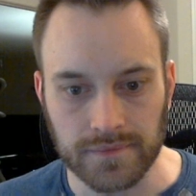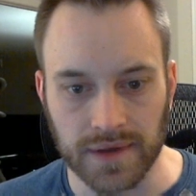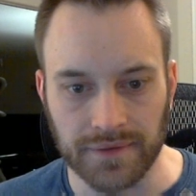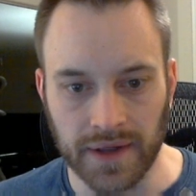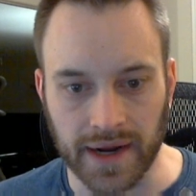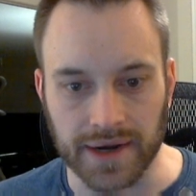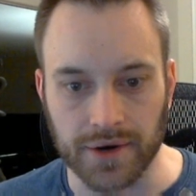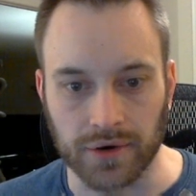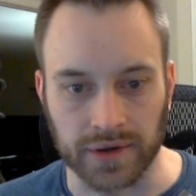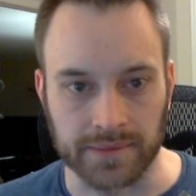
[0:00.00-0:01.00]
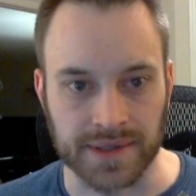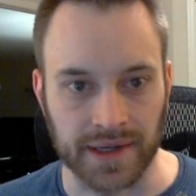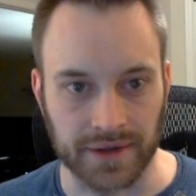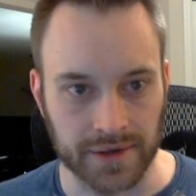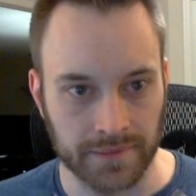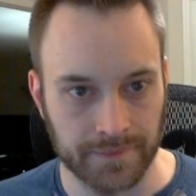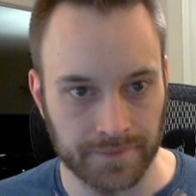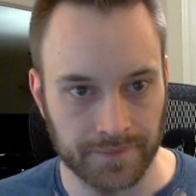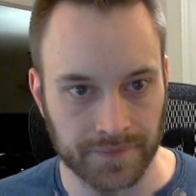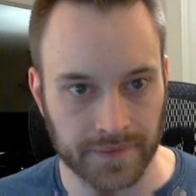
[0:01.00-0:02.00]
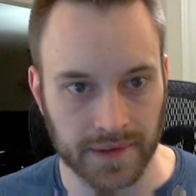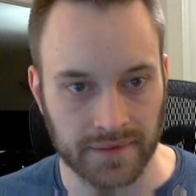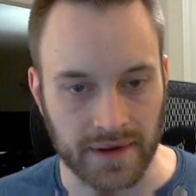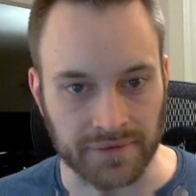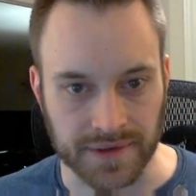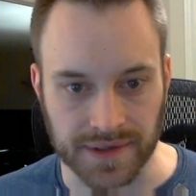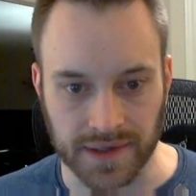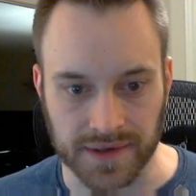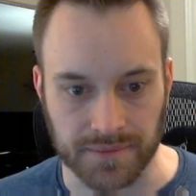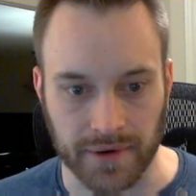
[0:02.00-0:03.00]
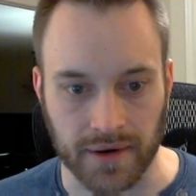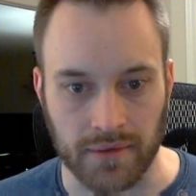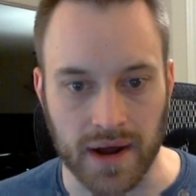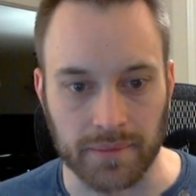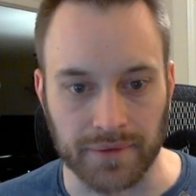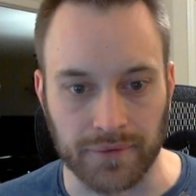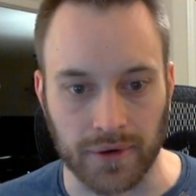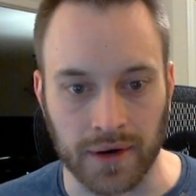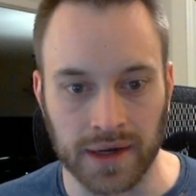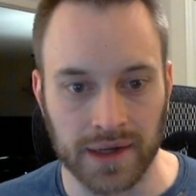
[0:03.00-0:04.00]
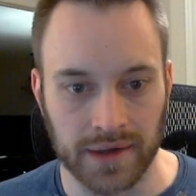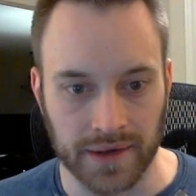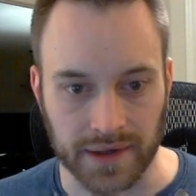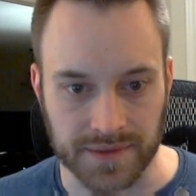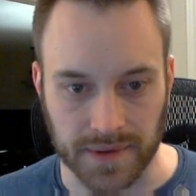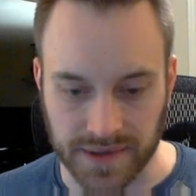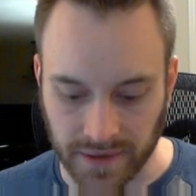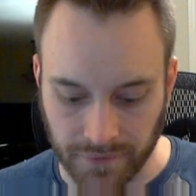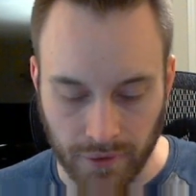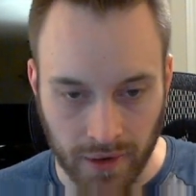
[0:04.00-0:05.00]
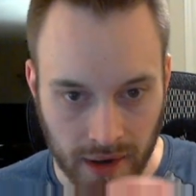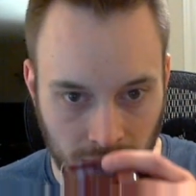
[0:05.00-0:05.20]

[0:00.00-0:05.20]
I feel like I know Klimt Killer. Definitely seen this player around before. Okay, let's play c four.